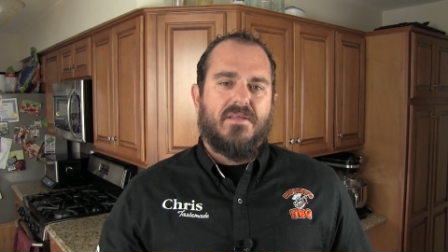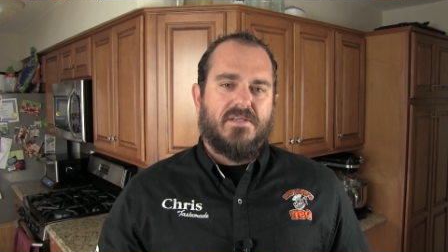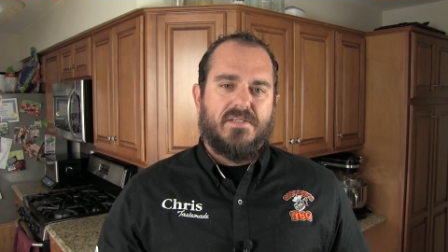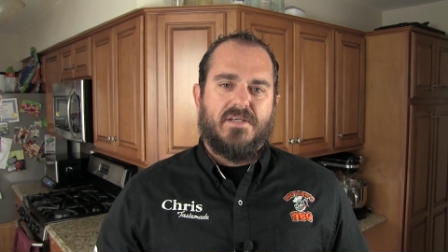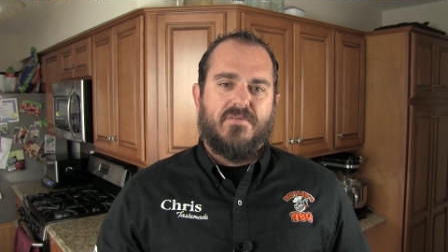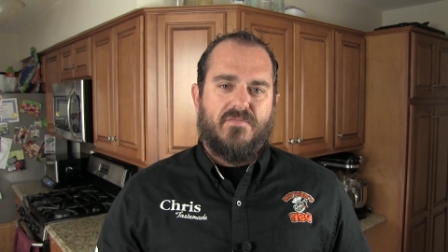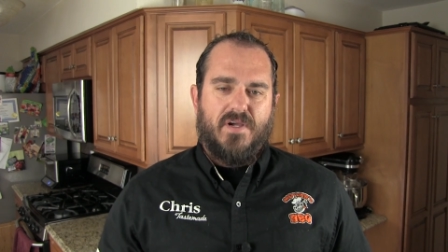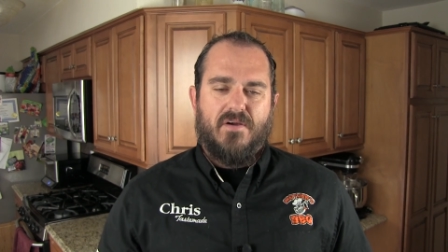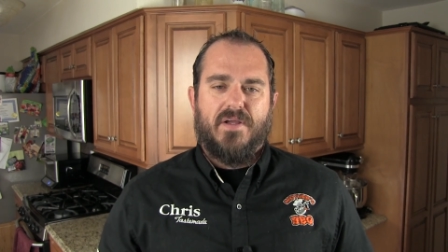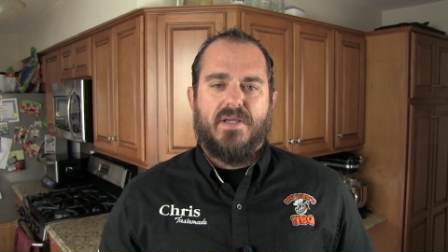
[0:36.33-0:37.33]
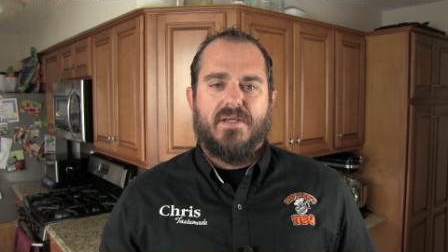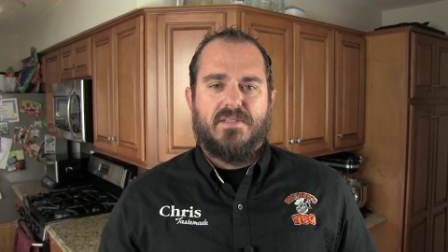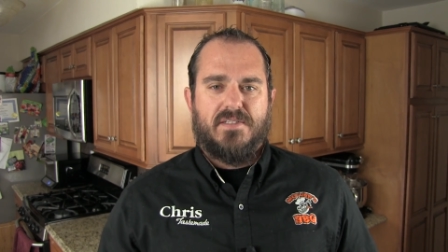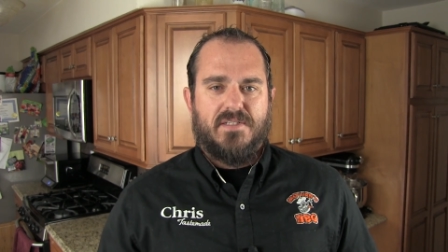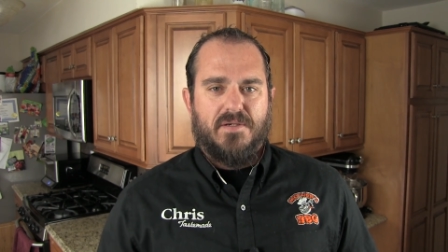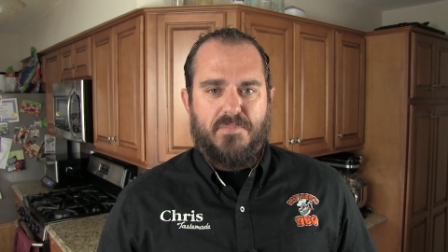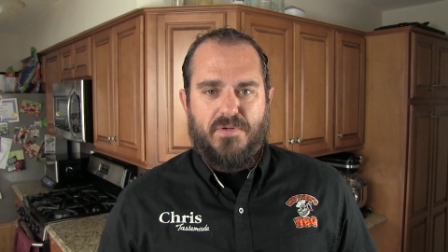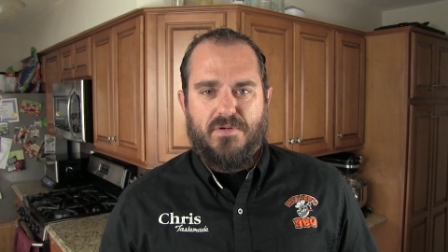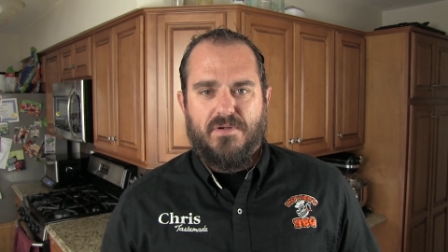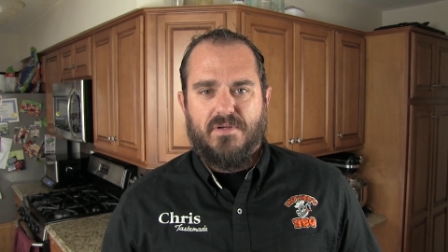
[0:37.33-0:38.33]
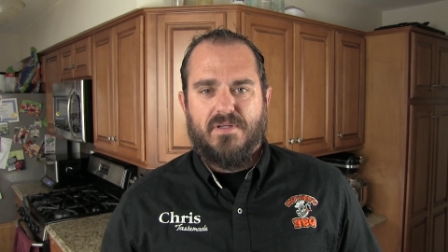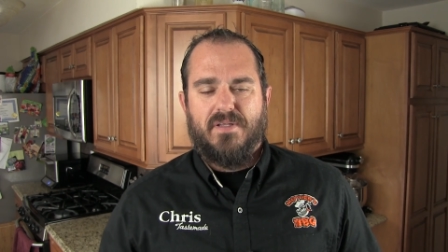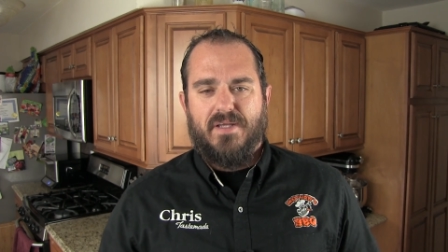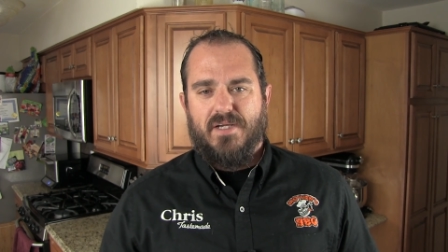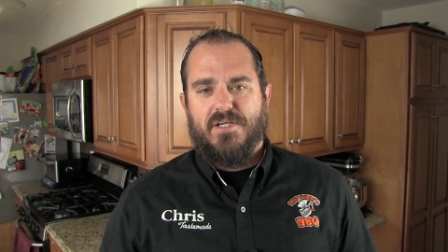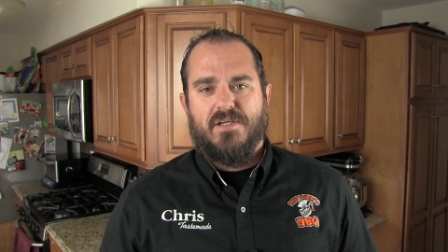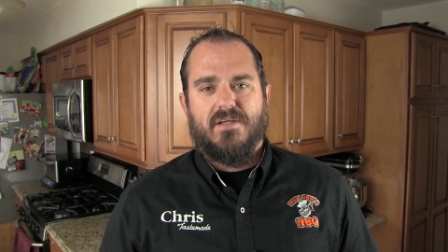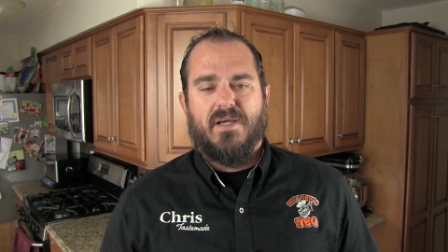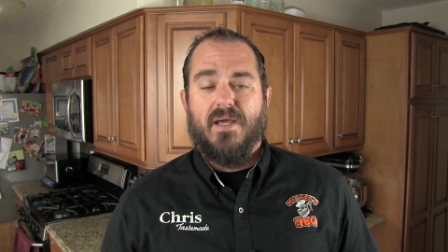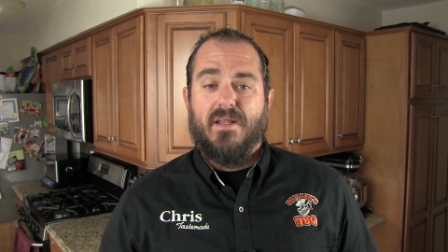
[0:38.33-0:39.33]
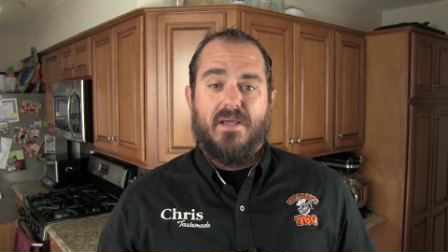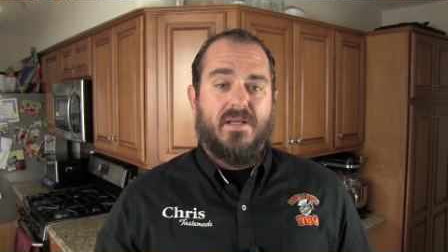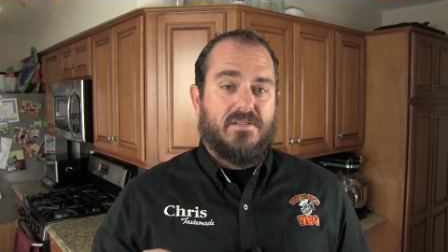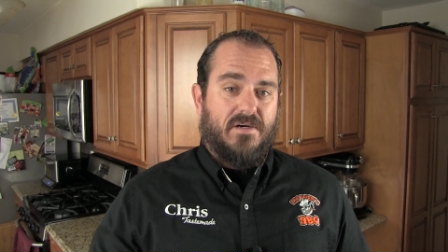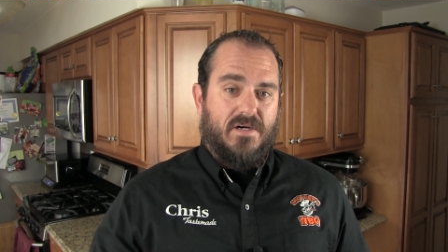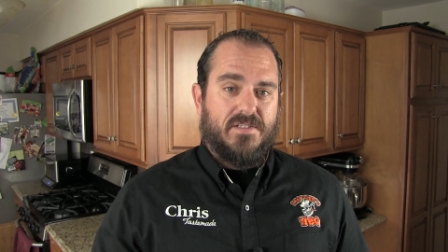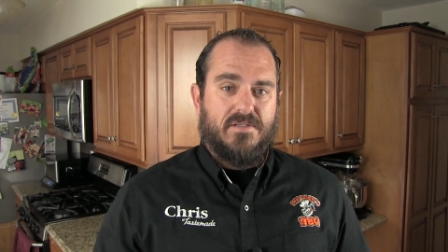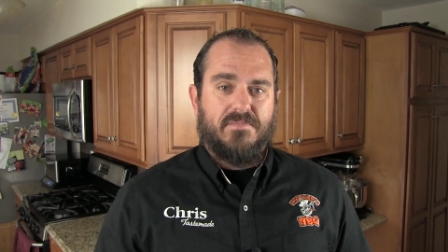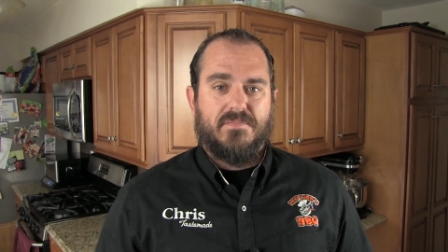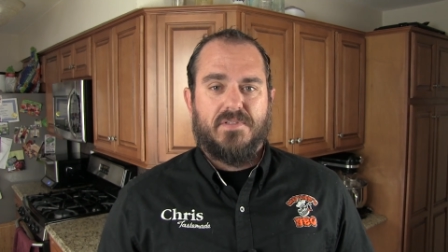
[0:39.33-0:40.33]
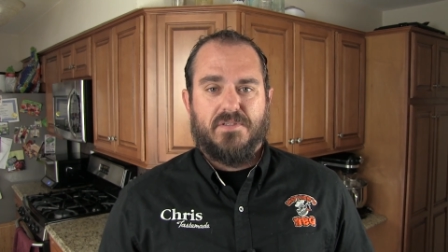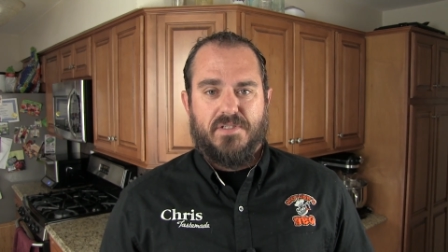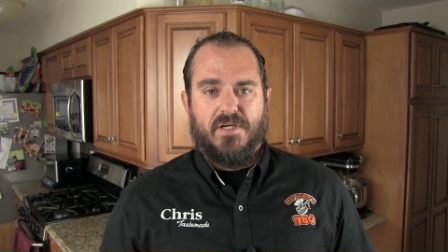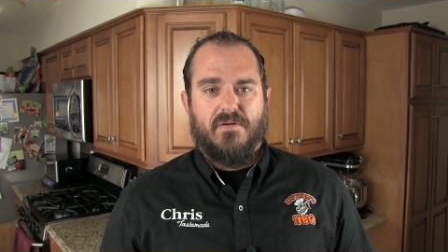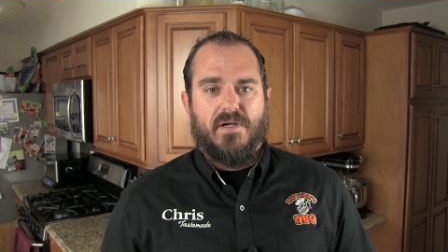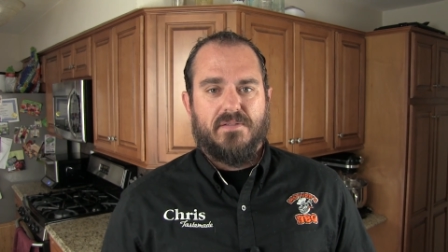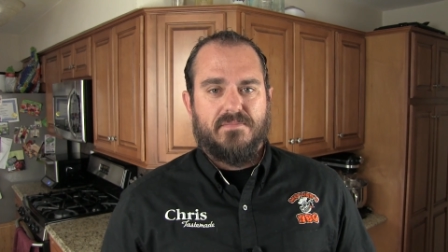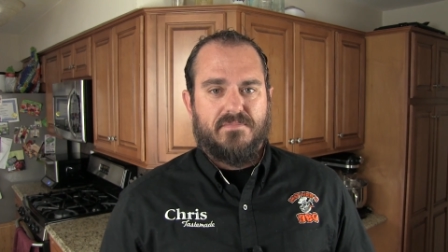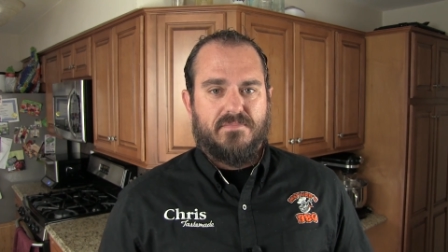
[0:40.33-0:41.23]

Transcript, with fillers: This is a very simple dish and it's awesome. So stick around.